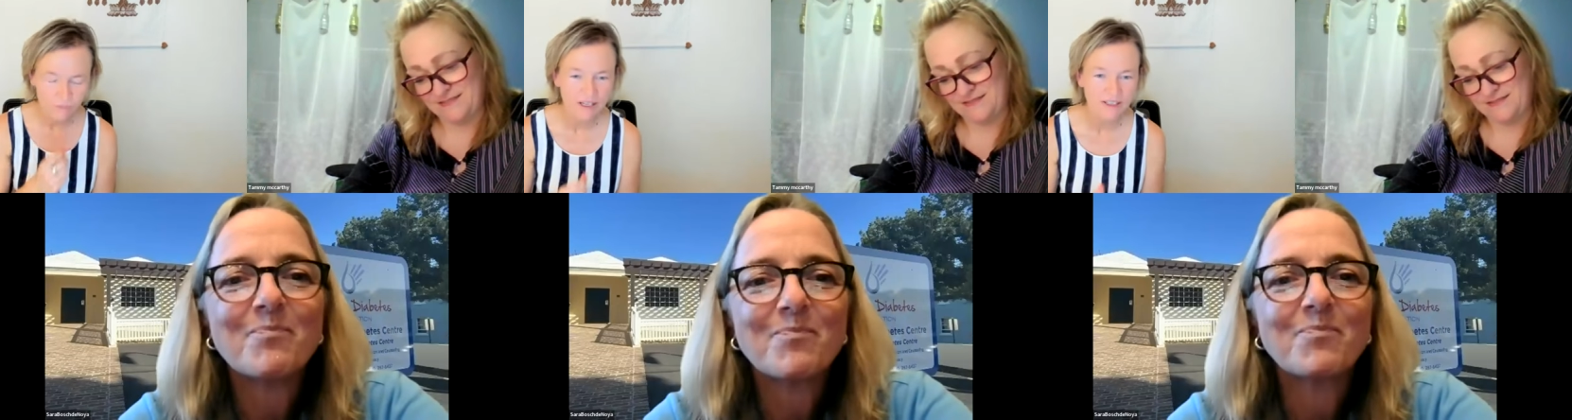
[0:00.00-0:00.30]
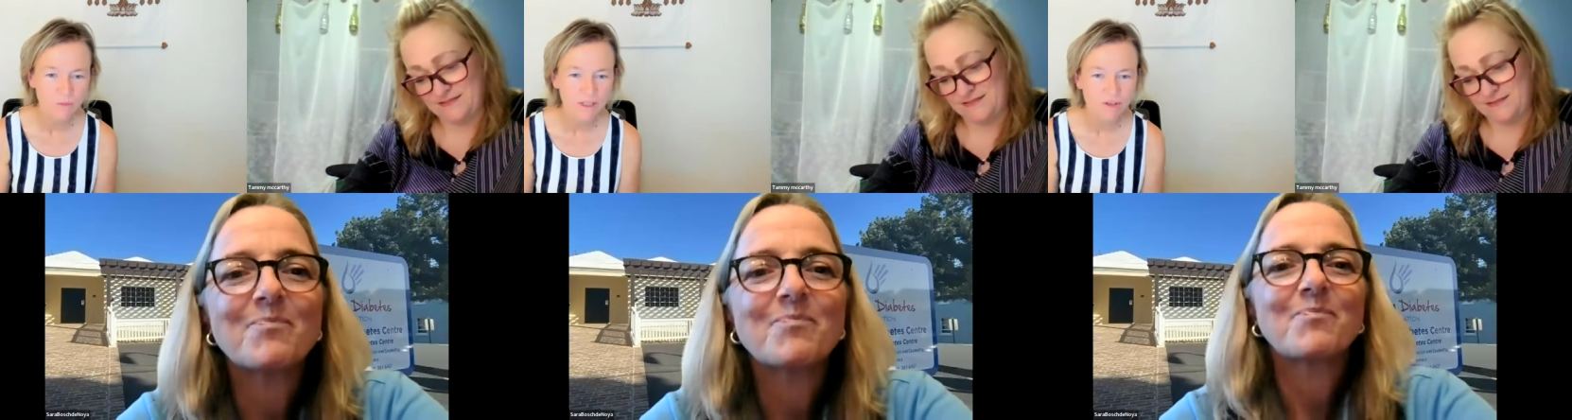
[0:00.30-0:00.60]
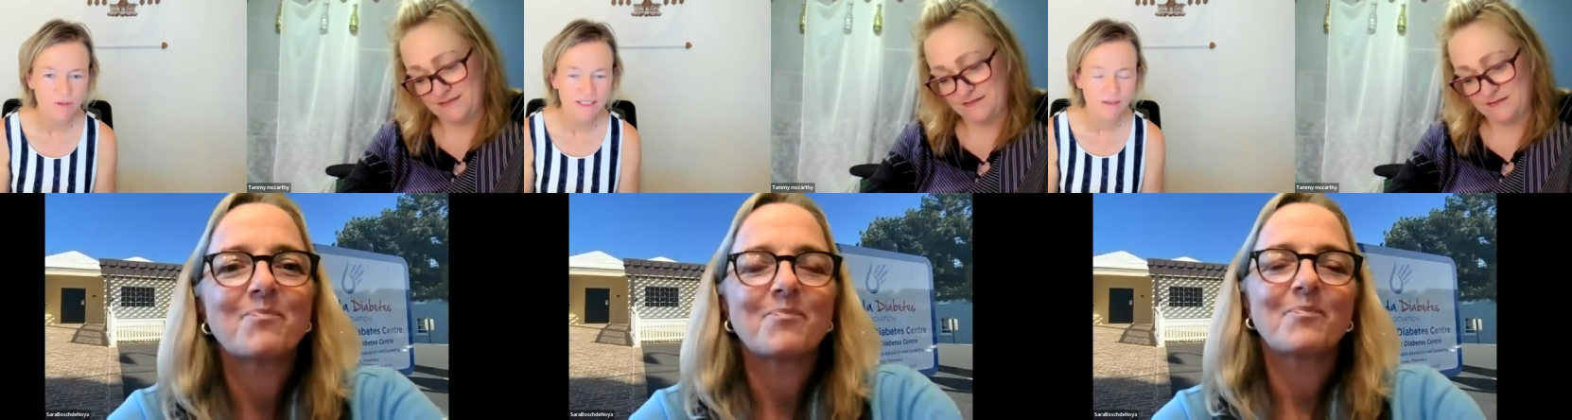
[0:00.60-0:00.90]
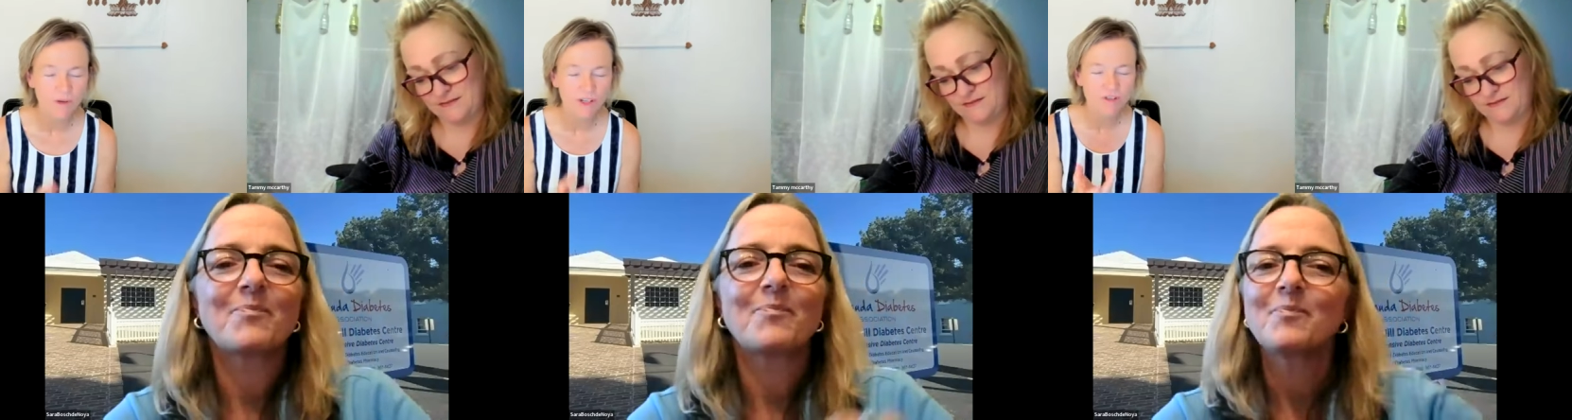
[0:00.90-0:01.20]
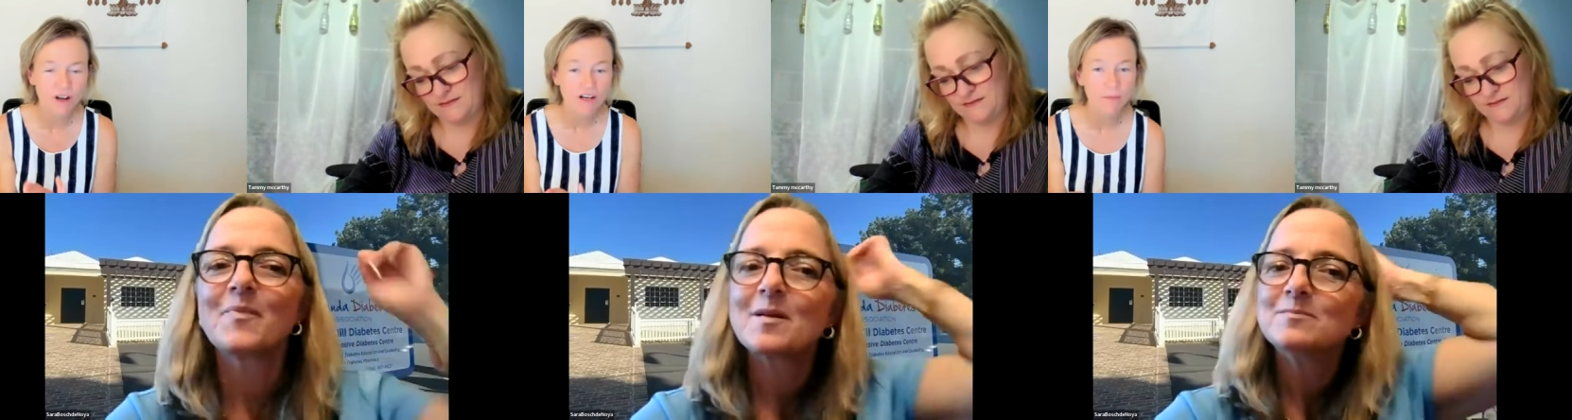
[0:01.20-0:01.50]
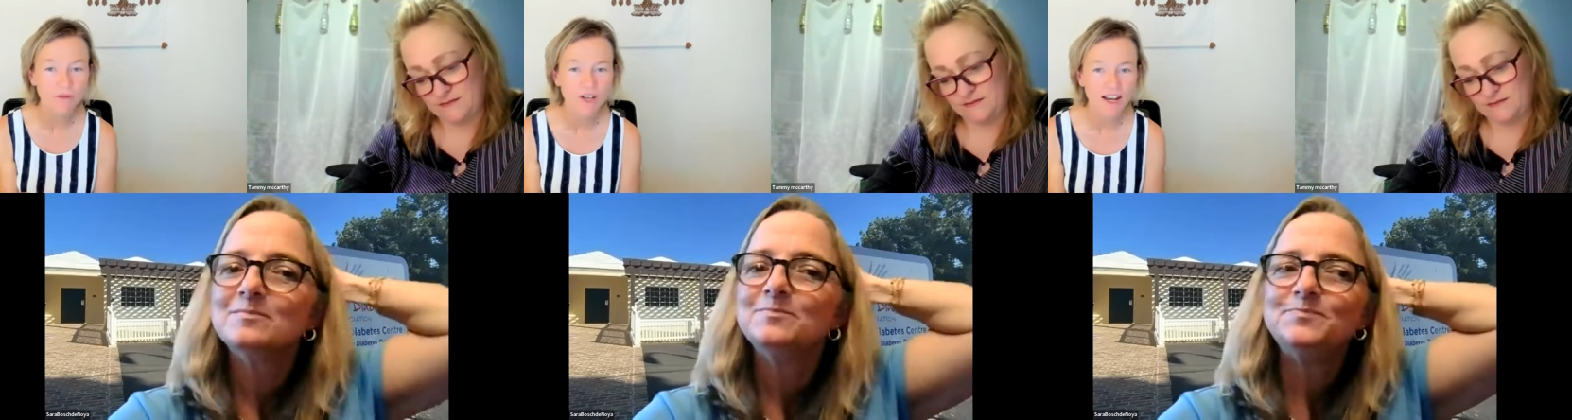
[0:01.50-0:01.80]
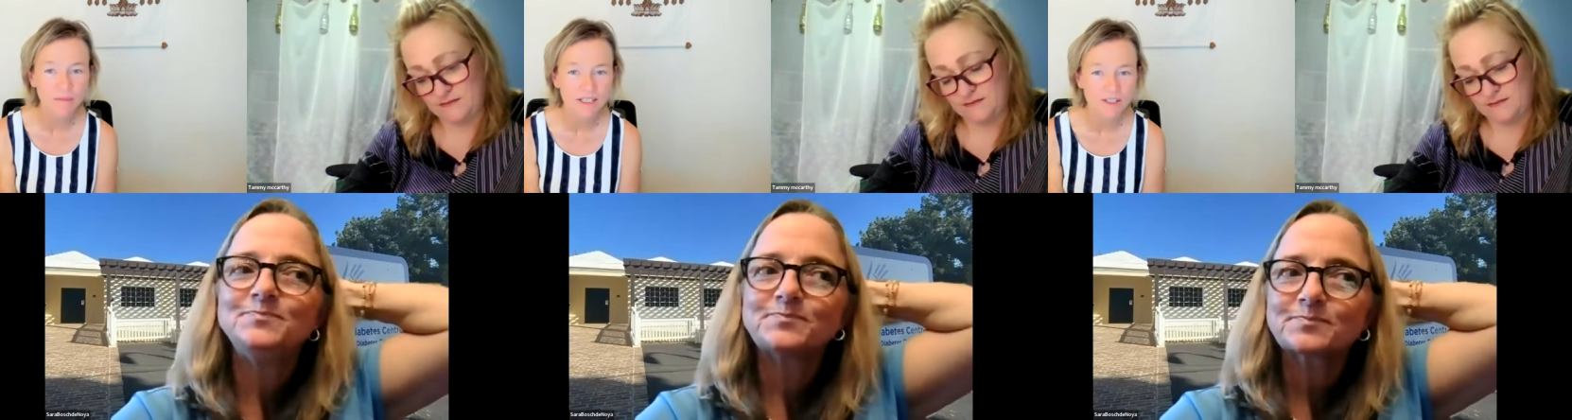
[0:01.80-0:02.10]
Speaker 1: because we do see when you talk about
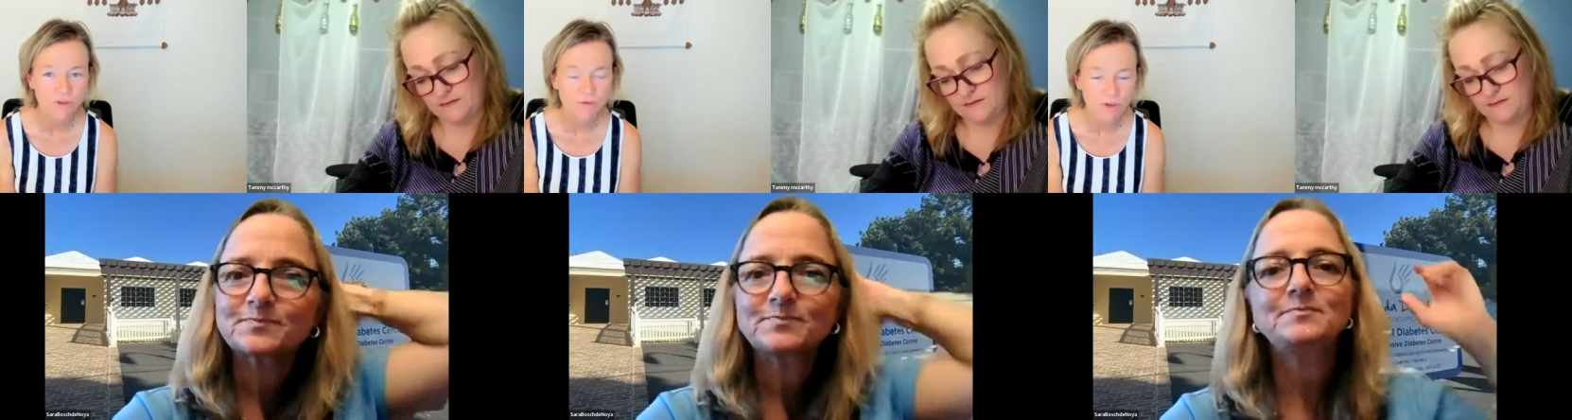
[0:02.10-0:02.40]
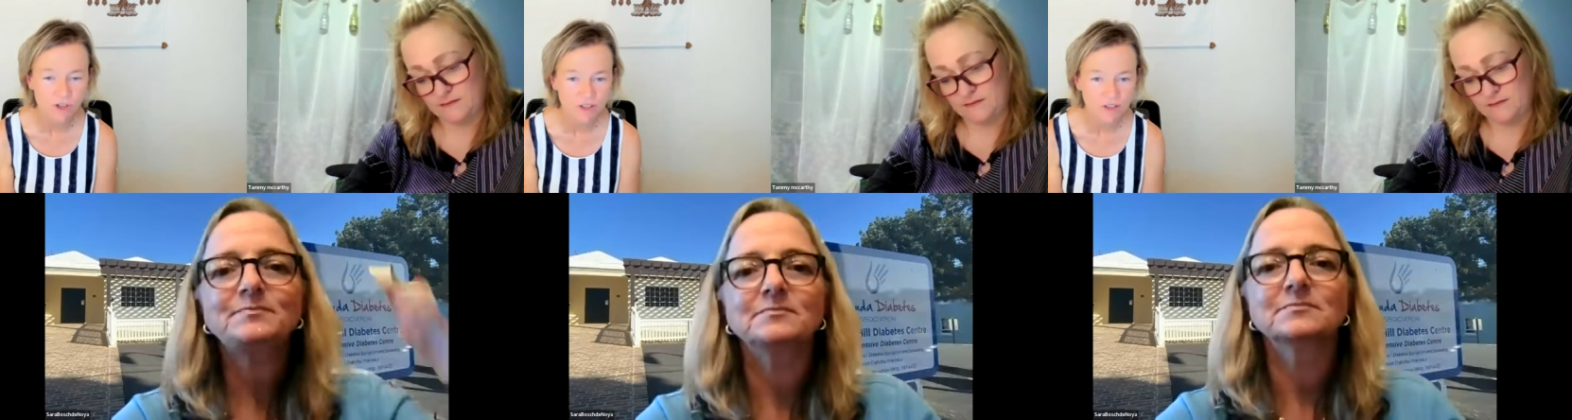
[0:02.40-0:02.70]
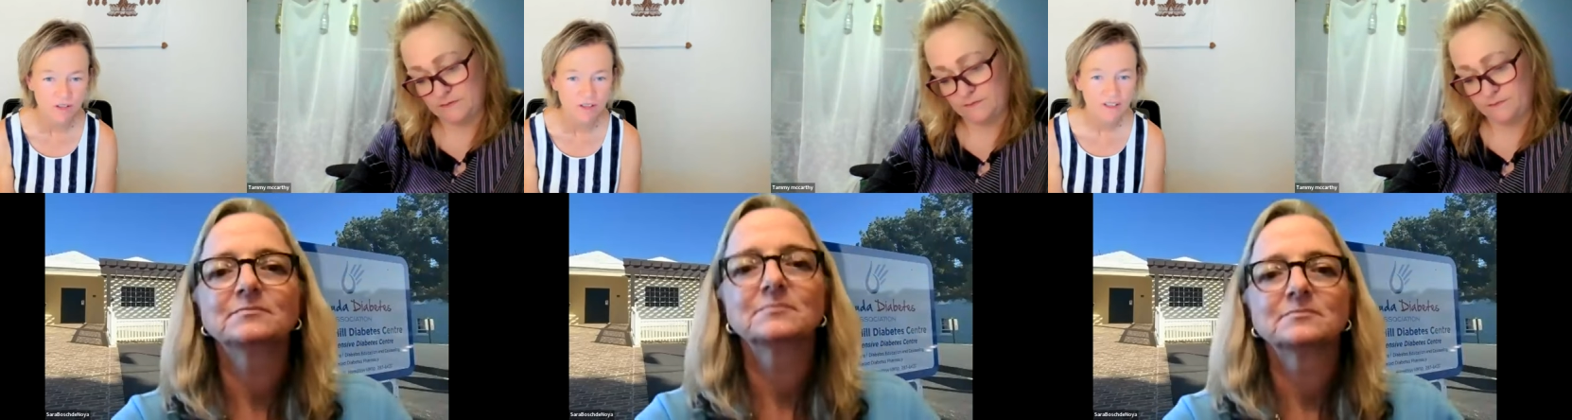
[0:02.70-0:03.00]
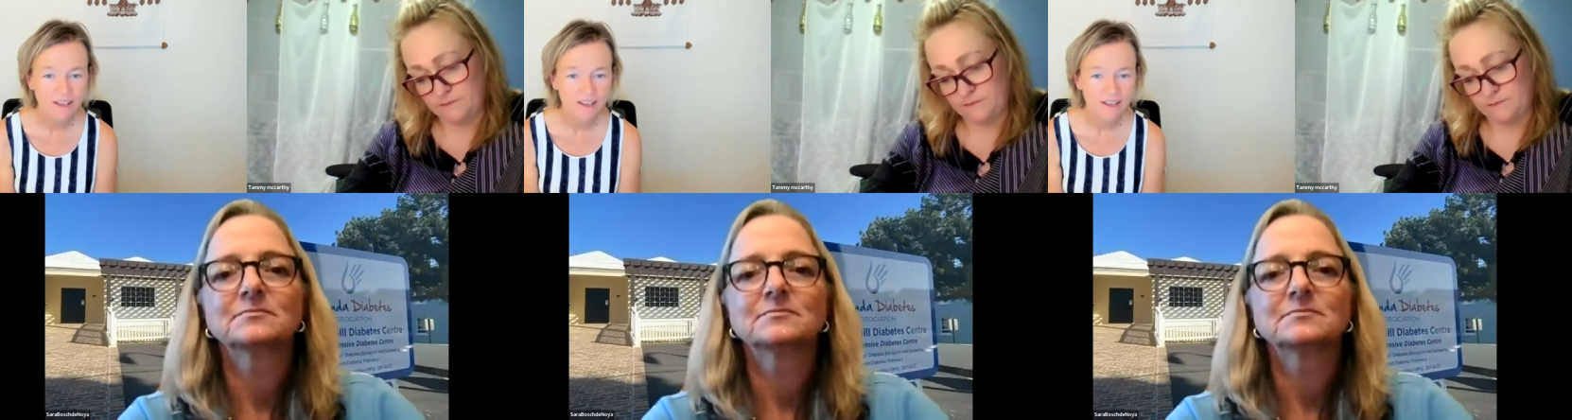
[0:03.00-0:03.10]
diabetes reversal,